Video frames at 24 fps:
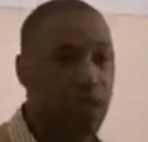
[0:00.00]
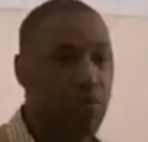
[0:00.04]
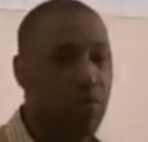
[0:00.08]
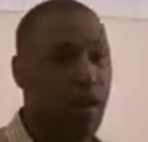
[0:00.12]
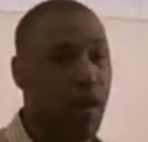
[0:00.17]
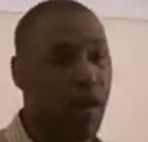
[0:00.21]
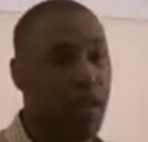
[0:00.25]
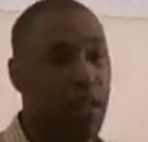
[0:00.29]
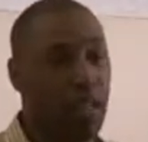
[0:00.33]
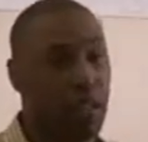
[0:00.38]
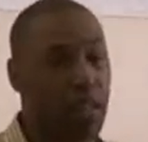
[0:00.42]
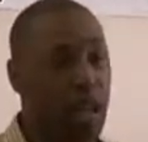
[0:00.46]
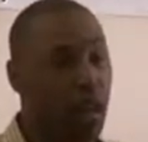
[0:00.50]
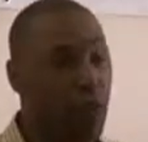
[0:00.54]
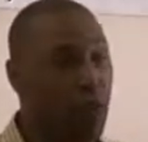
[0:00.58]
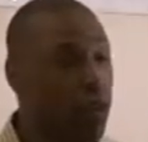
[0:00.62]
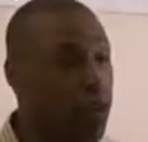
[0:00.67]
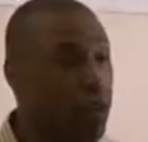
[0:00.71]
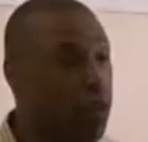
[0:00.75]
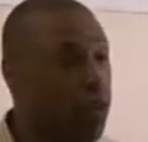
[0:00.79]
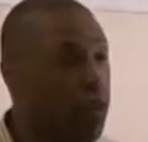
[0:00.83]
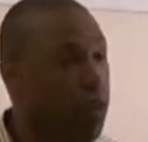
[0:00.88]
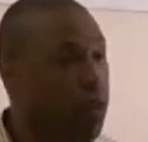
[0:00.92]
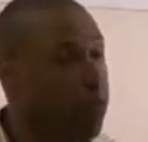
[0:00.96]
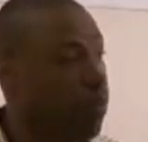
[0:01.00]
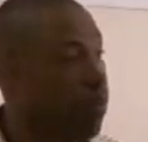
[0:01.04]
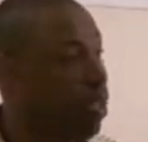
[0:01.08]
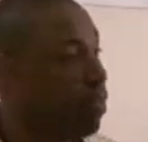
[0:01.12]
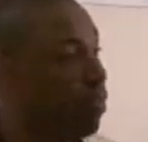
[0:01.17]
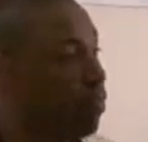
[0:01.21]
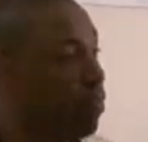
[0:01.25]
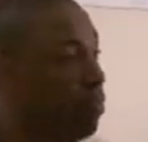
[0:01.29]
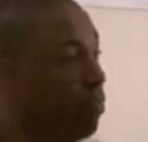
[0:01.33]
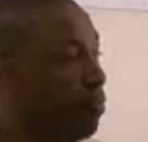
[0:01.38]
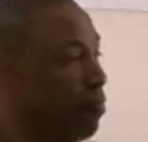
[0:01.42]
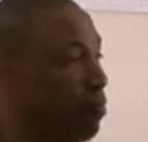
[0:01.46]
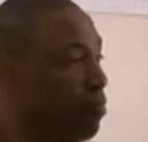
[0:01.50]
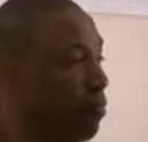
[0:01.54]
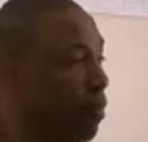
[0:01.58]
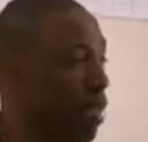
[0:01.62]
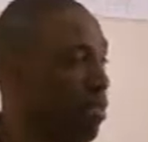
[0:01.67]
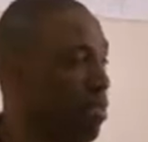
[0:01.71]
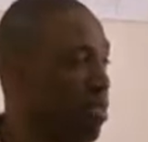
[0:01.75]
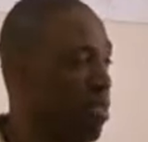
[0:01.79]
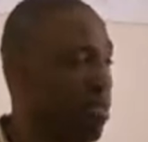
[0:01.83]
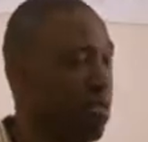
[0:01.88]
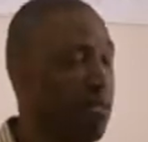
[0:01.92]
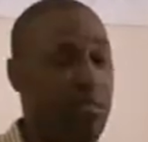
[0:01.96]
is a product that I worked on with
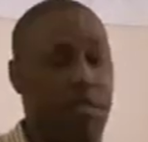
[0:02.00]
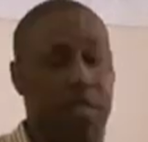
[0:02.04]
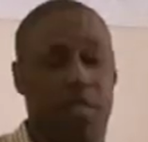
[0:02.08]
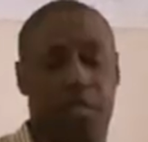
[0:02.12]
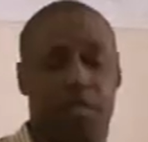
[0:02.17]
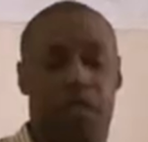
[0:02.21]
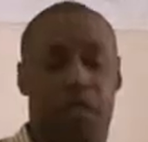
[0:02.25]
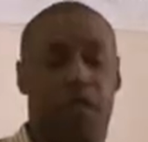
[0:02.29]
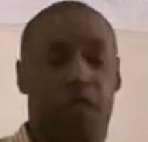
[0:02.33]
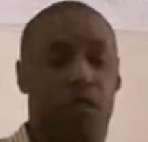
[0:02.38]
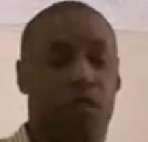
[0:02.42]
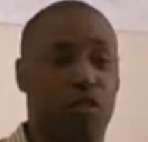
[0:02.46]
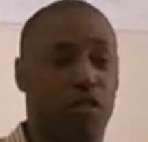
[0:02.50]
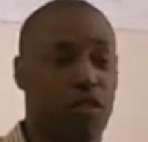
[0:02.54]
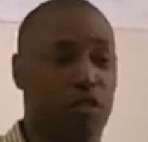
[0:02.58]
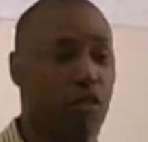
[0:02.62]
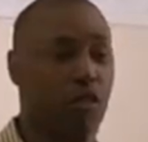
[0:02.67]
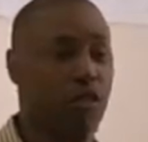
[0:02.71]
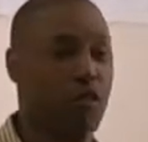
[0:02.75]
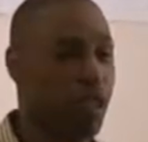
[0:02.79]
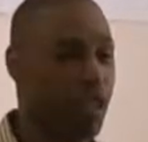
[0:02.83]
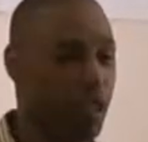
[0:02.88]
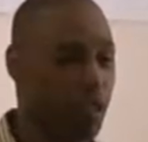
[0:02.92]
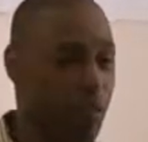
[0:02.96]
about 6-7 years ago.